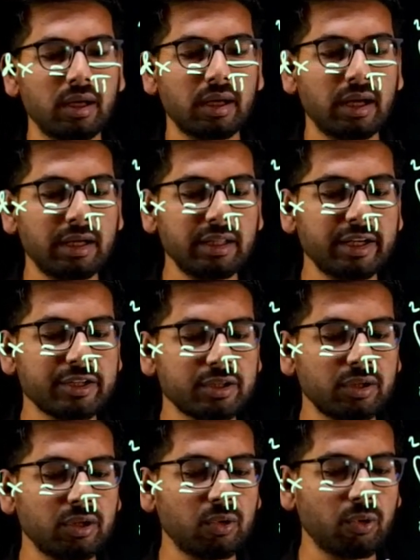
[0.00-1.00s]

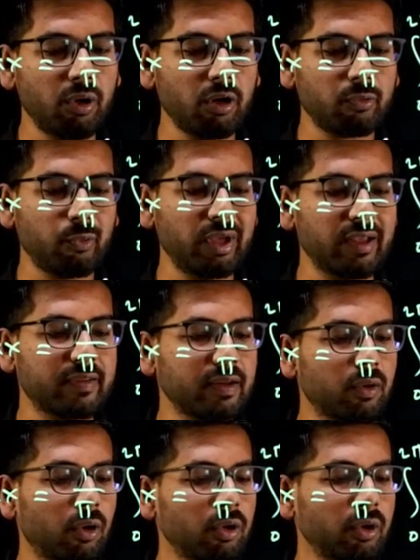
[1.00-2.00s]
Integration u dot v is
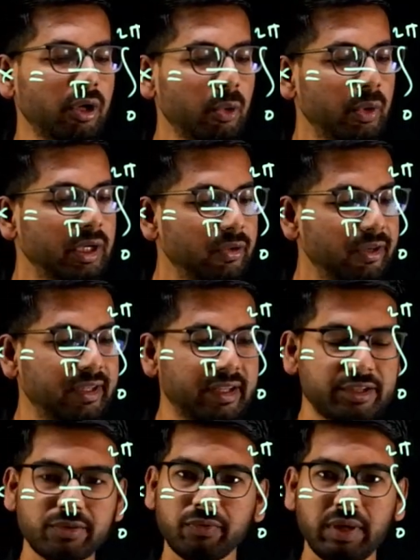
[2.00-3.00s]
equal to u into
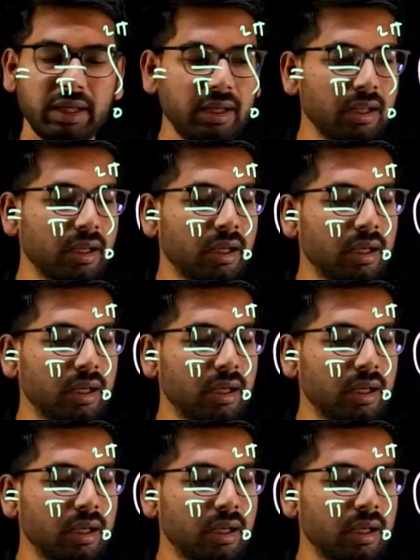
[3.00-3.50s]
integration v